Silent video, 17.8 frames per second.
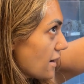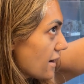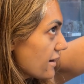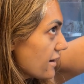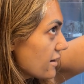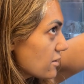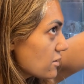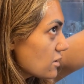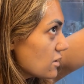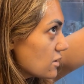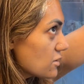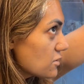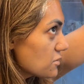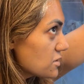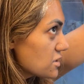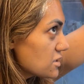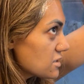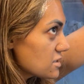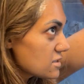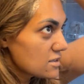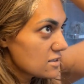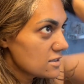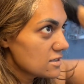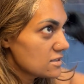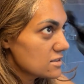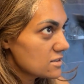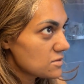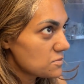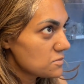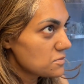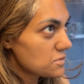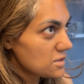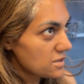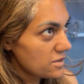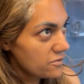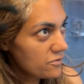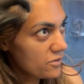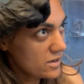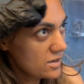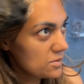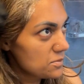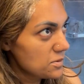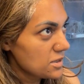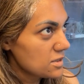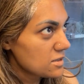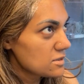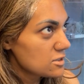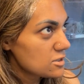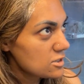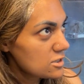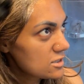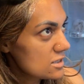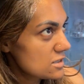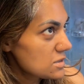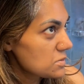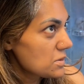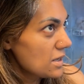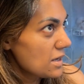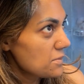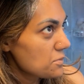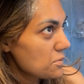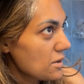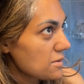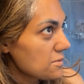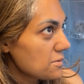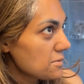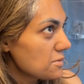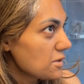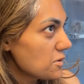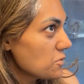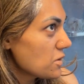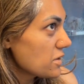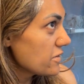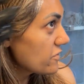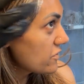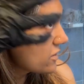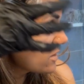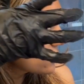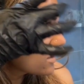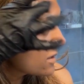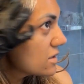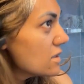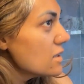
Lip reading: hair colorist is really funny, because she tells me I'm probably one of the